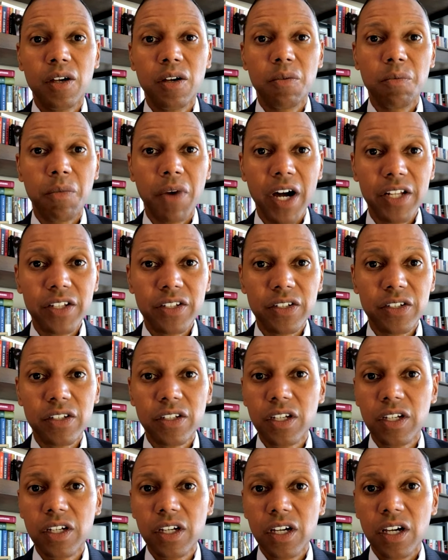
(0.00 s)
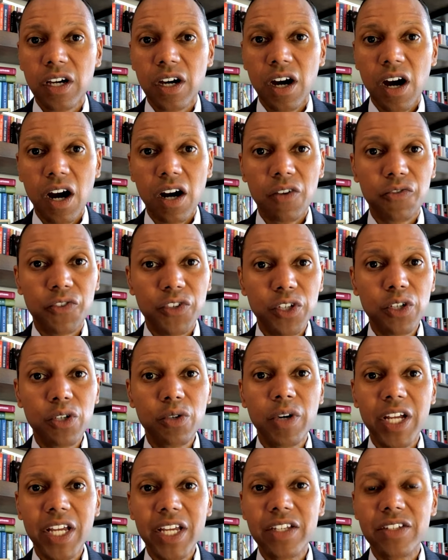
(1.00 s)
But our
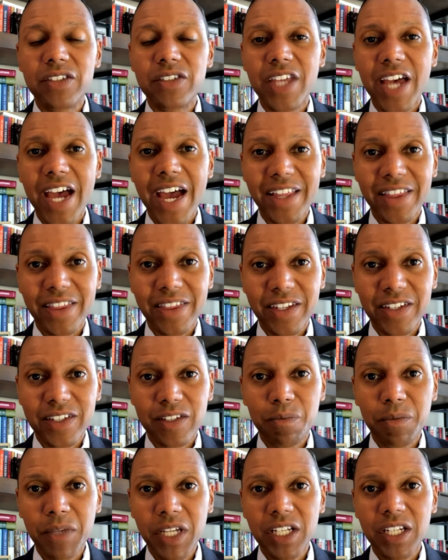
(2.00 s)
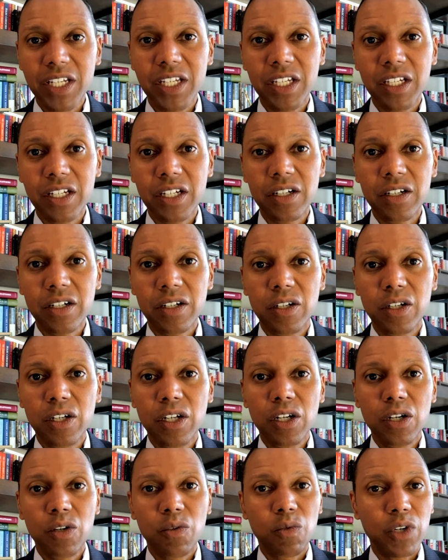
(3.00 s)
view is that this meeting
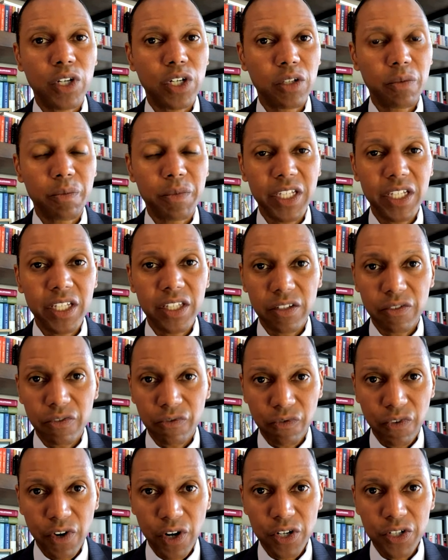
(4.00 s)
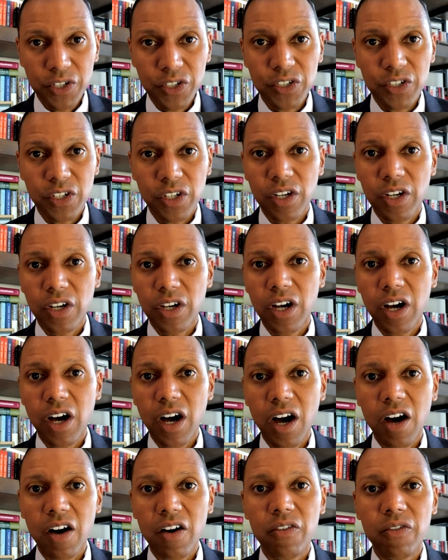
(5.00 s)
will be the first
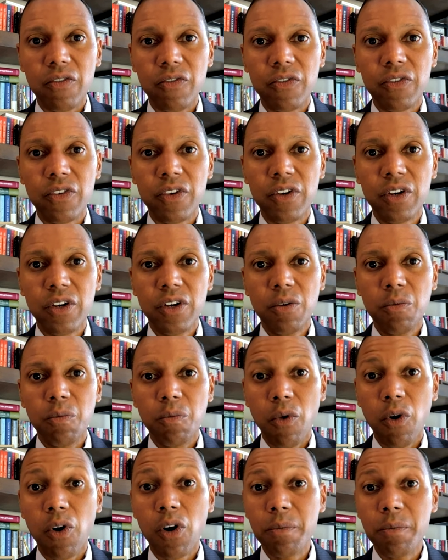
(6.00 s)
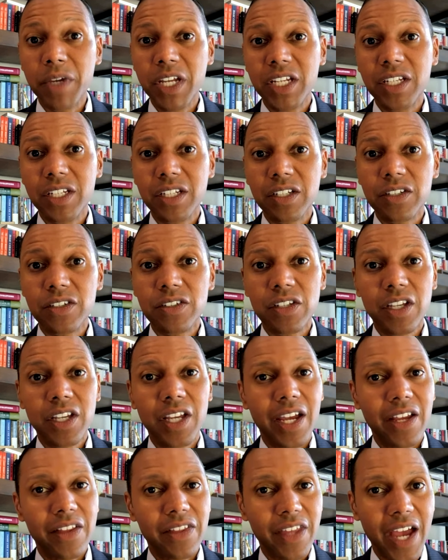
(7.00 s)
of more meetings
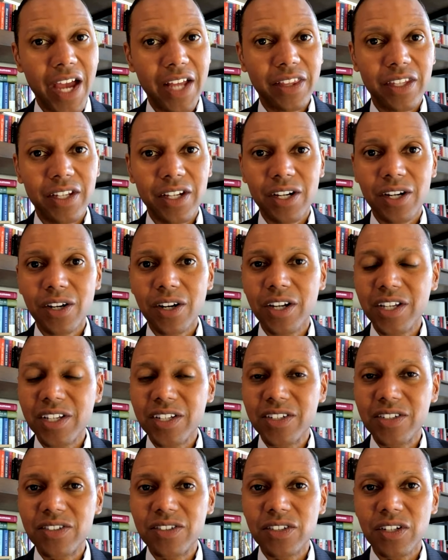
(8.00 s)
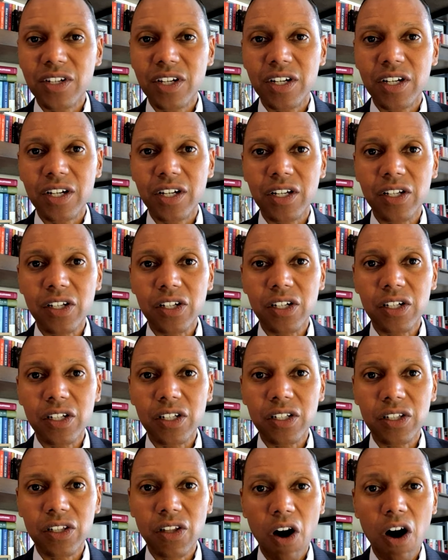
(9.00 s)
and that there is a
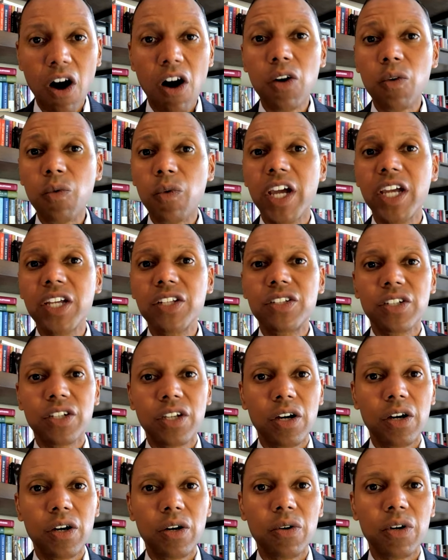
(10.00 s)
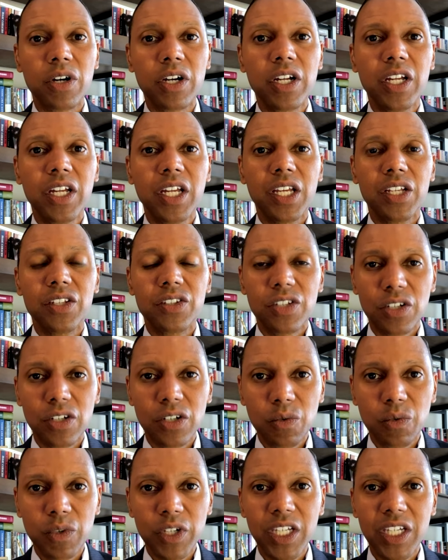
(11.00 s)
long way to go
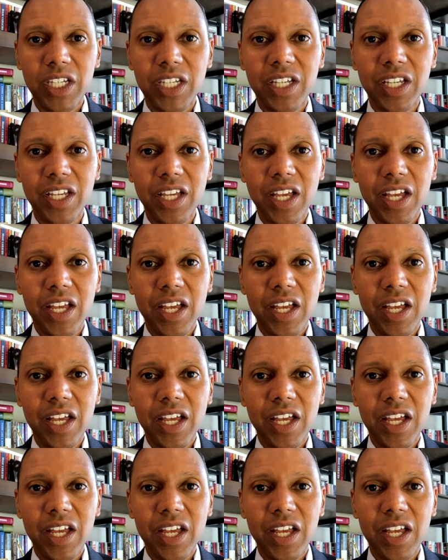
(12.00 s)
until we